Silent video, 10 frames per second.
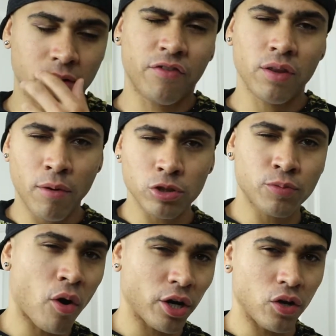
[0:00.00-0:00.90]
But for the most
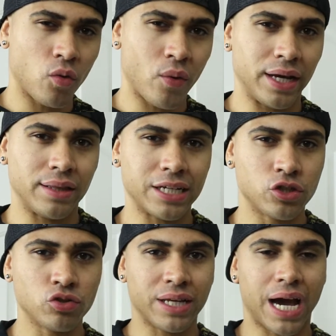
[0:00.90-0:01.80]
part, your weight. That's
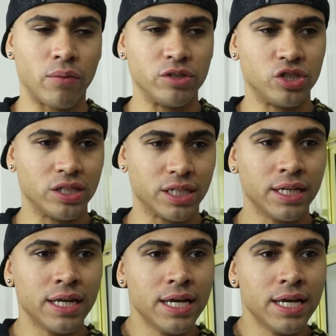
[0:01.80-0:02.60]
usually how we judge it.